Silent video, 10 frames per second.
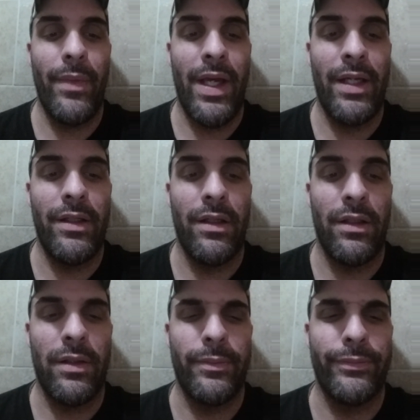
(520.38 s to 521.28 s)
and
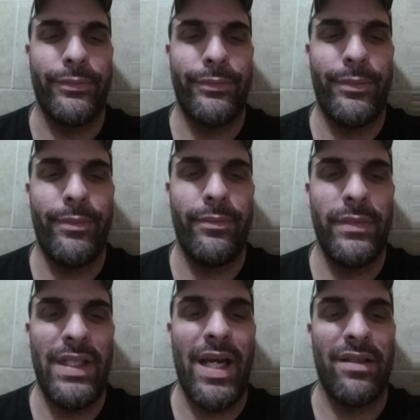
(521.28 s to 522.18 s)
um,
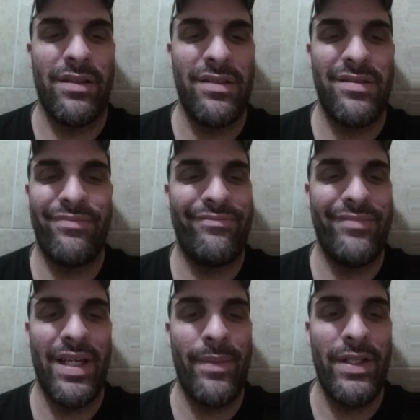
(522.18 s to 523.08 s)
yeah because
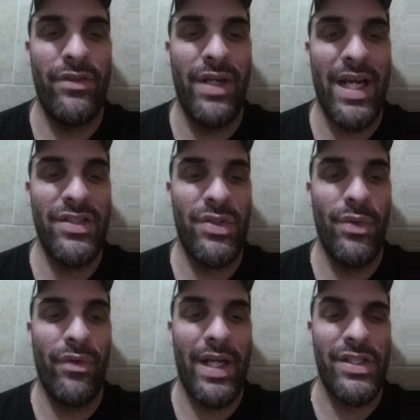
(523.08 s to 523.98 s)
I mean, you guys
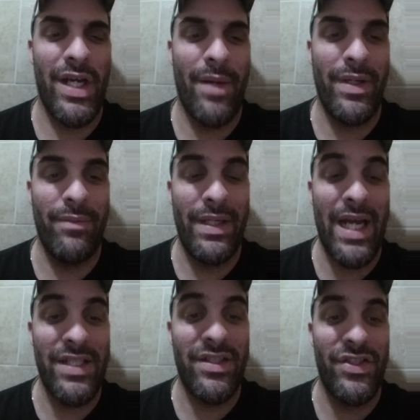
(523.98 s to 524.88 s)
do a great job, and it'd be
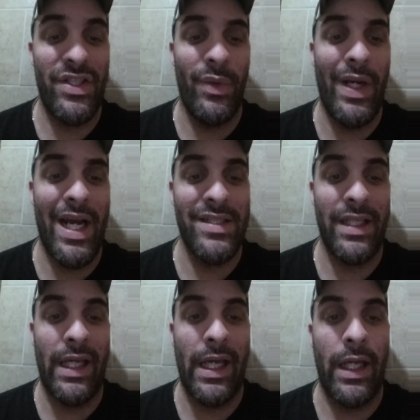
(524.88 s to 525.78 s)
nice to see you guys
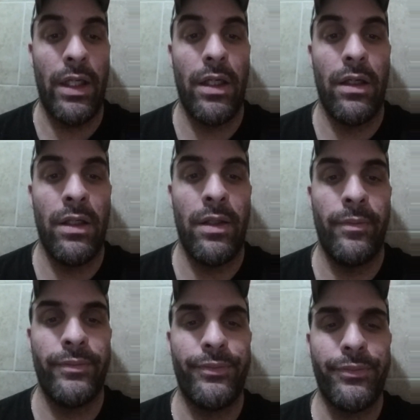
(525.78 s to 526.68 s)
again.
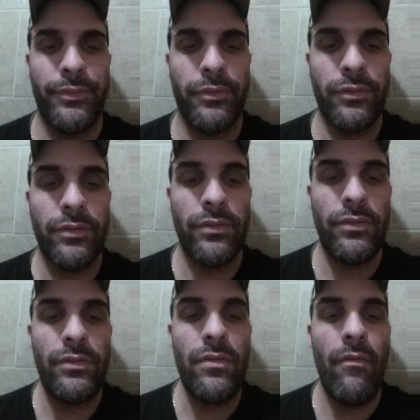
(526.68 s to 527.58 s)
Um,
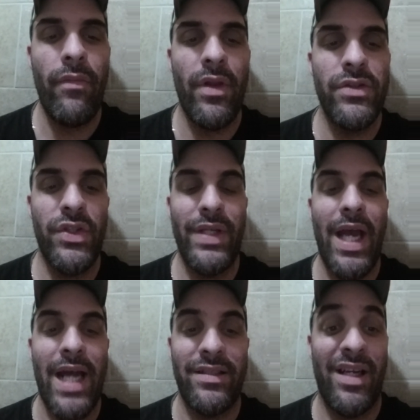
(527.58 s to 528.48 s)
so
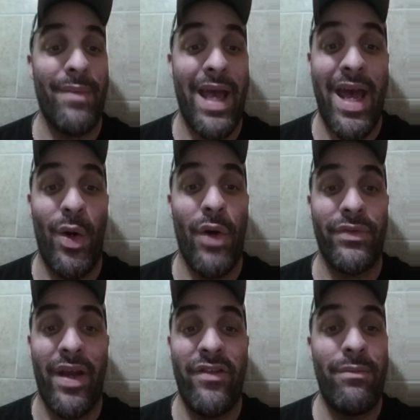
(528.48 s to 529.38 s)
yeah, I take my hat
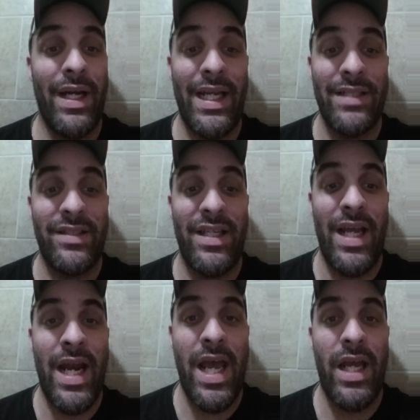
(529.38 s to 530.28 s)
off to everybody at
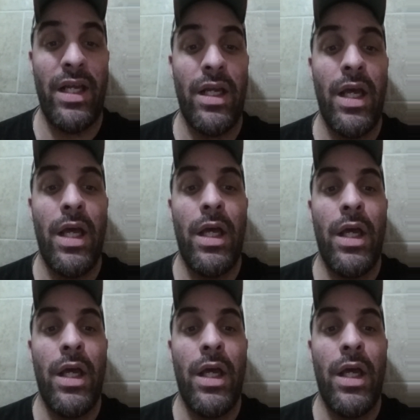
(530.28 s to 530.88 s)
TNA.